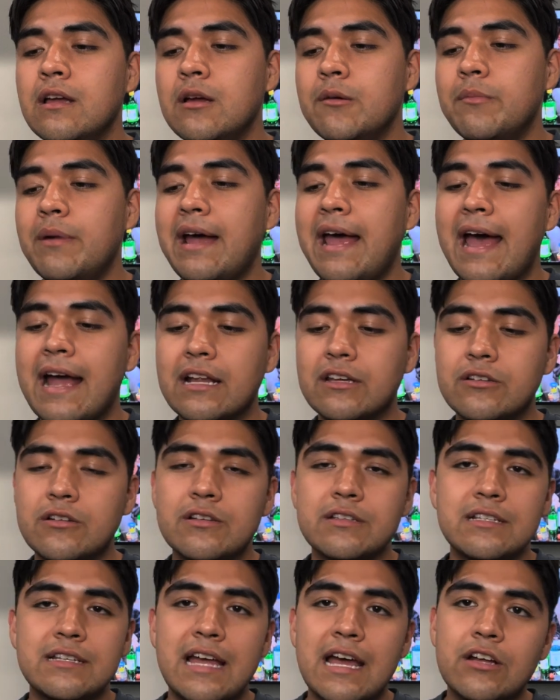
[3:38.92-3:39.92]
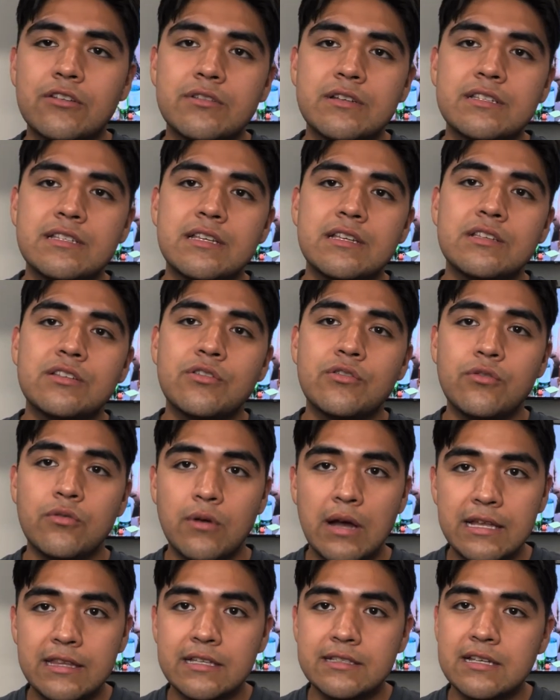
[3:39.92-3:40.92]
by actors and actresses who
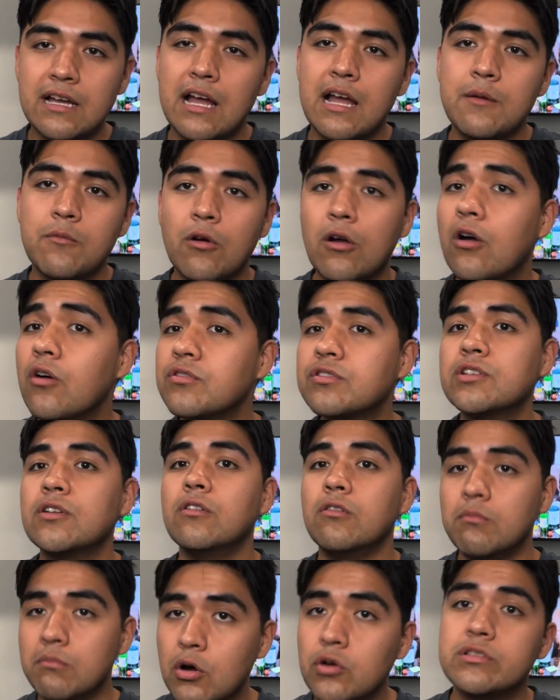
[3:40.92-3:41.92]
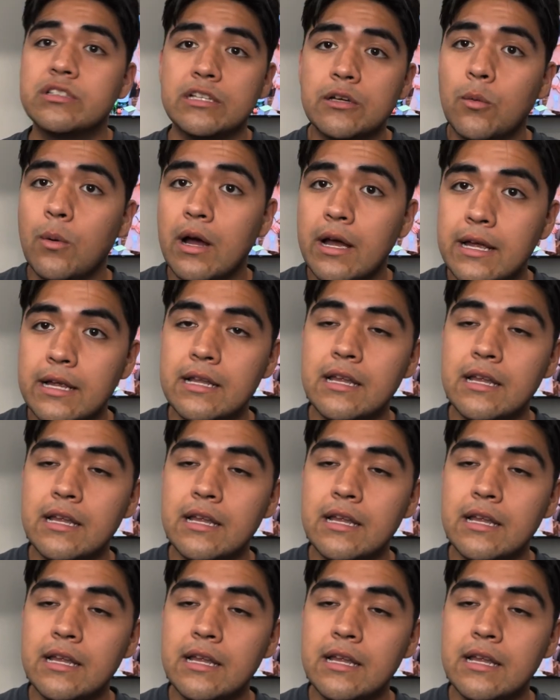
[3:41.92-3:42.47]
at the time were also mostly white.